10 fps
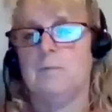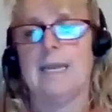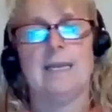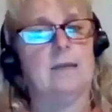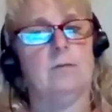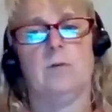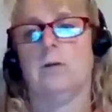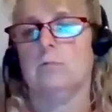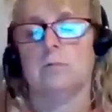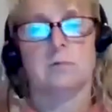date it. We
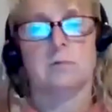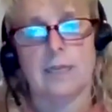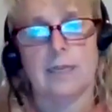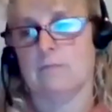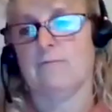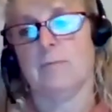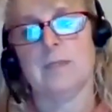don't date it from the